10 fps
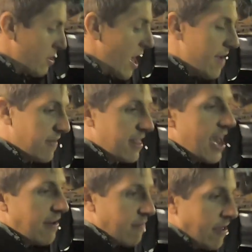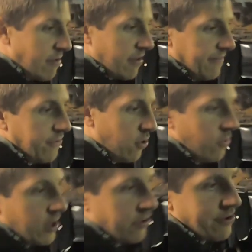drive in that rather than
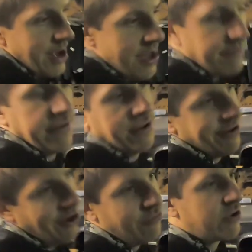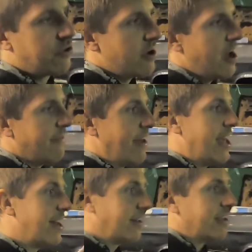four-wheel drive. All-wheel drive
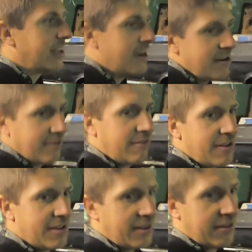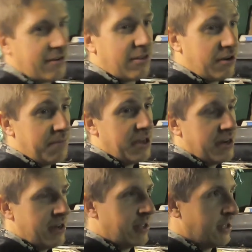handling characteristics are a little
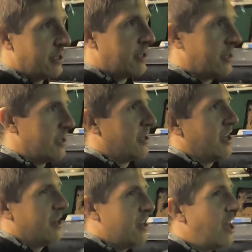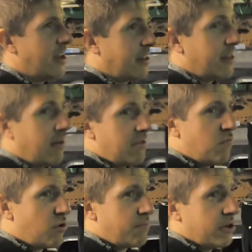bit, not necessarily
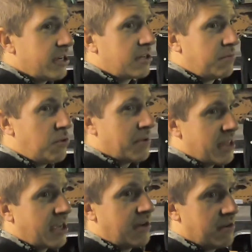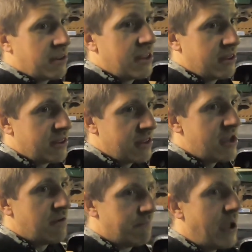more predictable, but
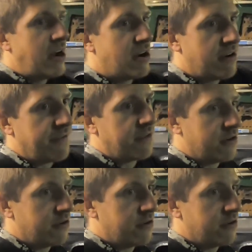they're better for